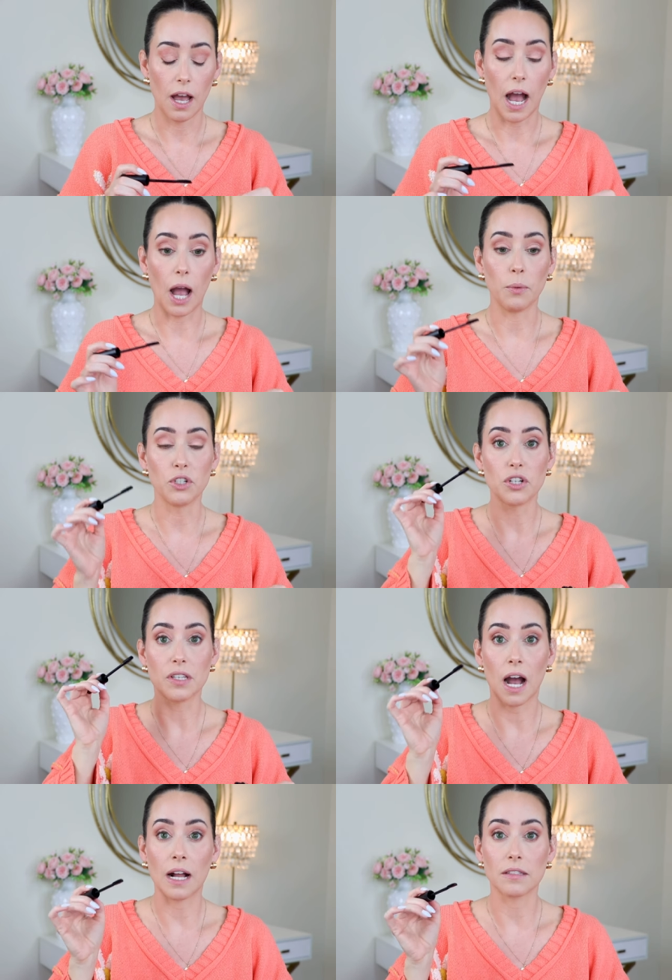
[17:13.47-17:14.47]
I would just
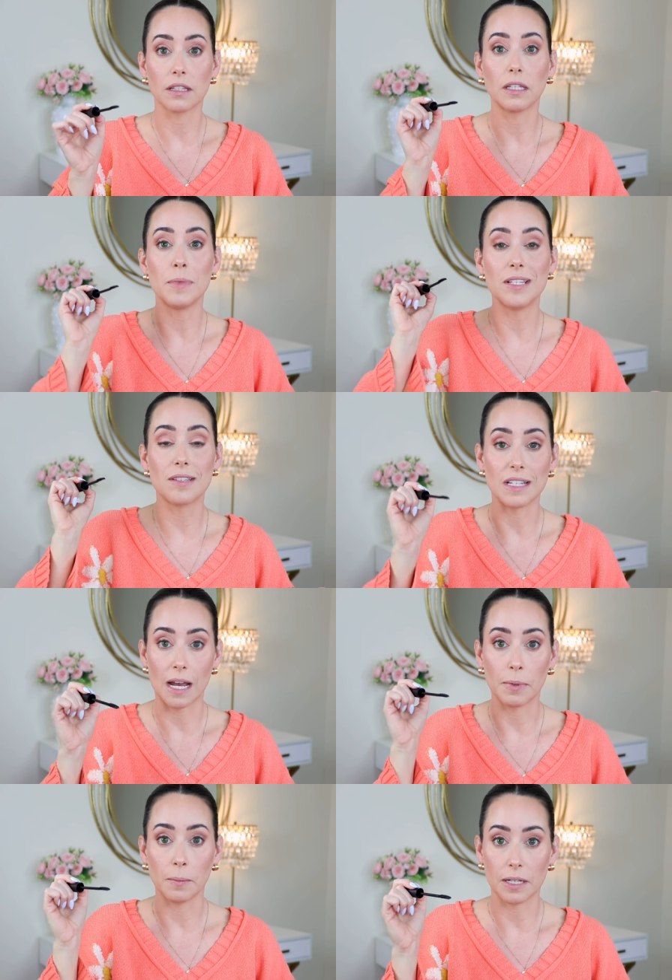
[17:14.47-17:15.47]
constantly be
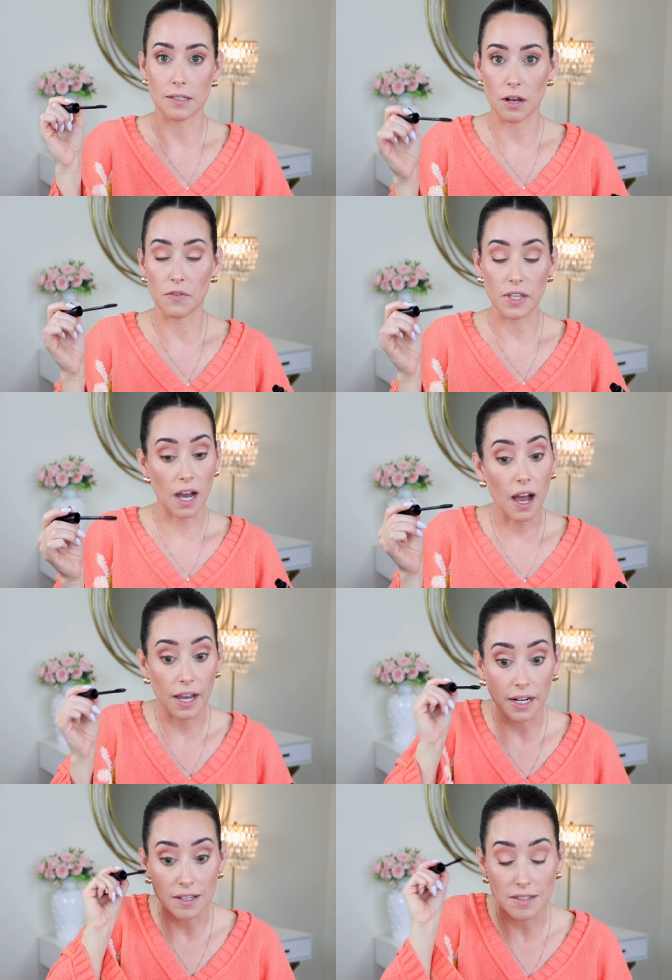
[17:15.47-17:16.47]
stabbing myself in the eye,
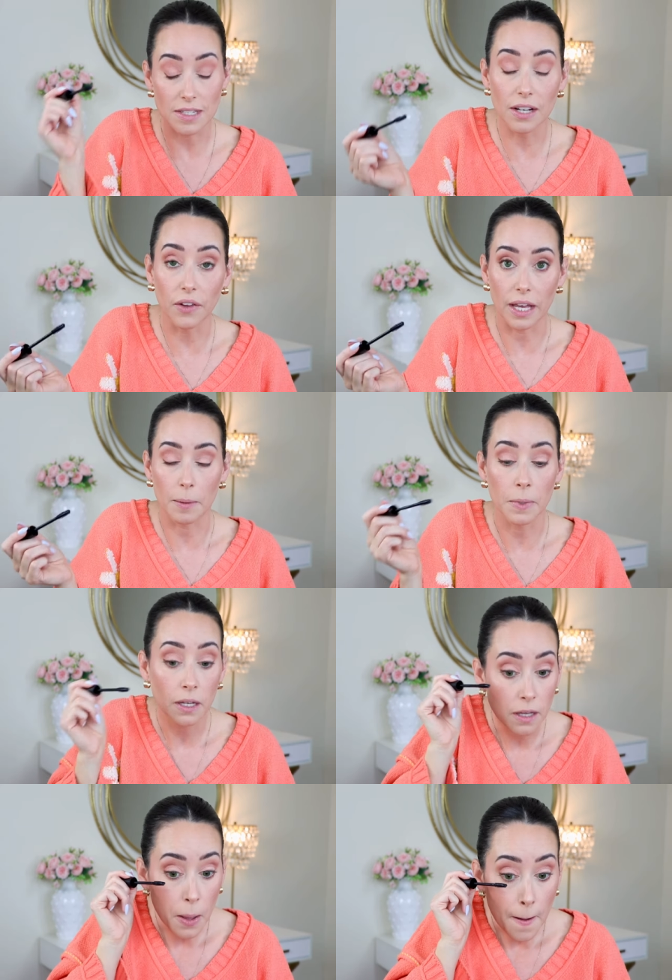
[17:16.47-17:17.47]
and I still am,
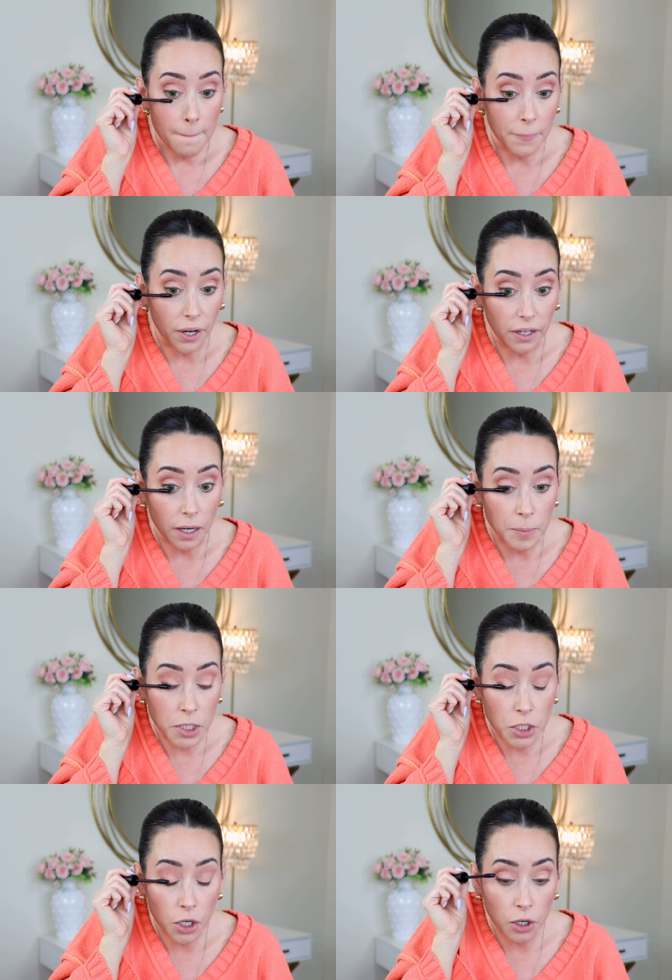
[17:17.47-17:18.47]
but I'm
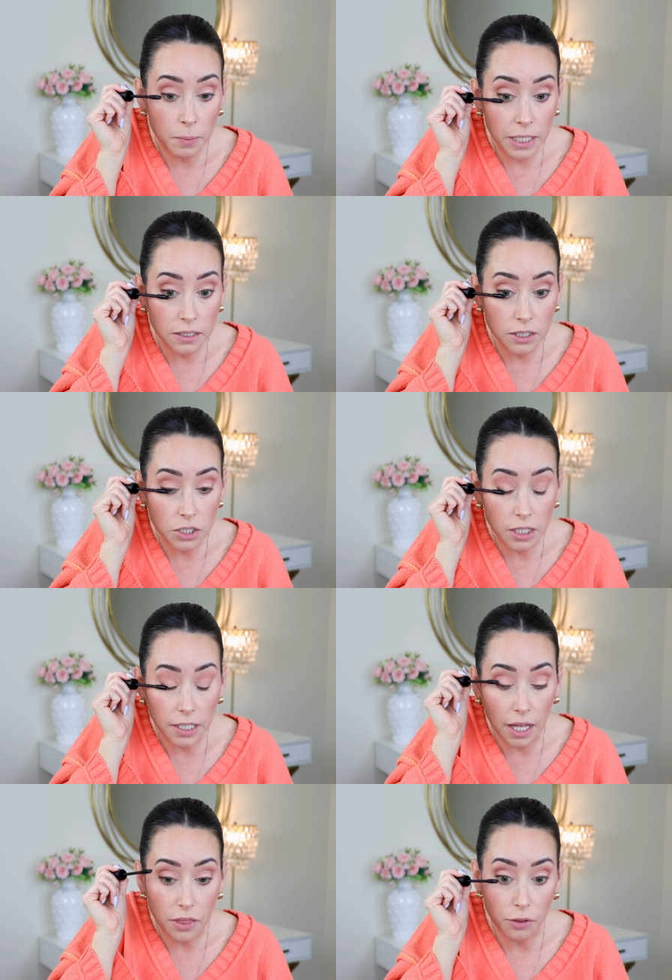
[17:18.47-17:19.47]
determined to
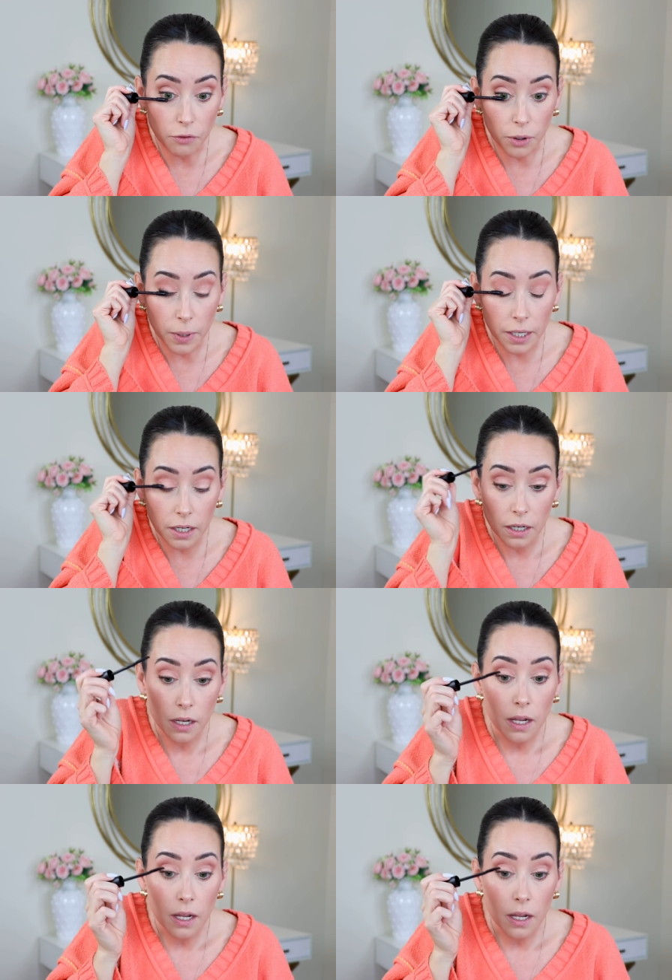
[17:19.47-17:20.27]
get through it.